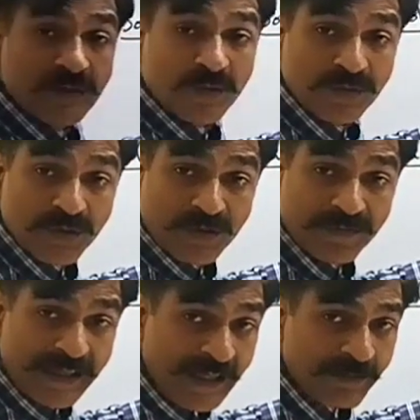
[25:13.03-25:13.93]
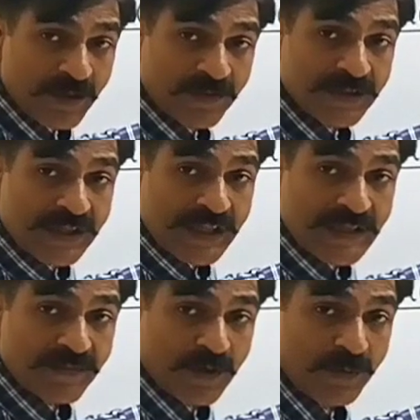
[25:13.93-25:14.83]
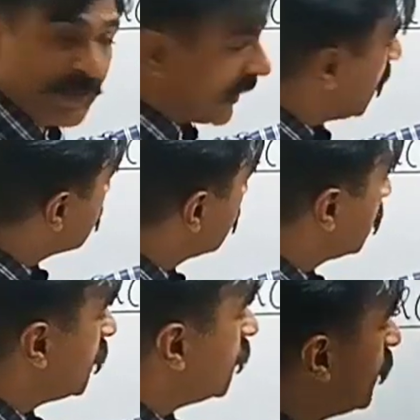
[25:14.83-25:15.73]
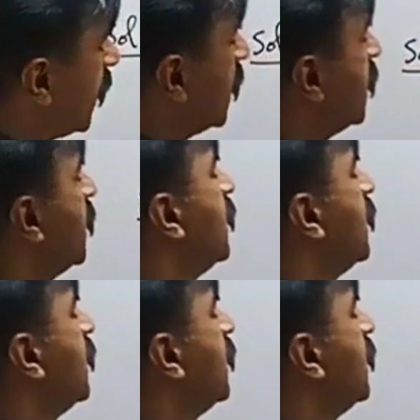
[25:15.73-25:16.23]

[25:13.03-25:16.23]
your variable of the transform is v.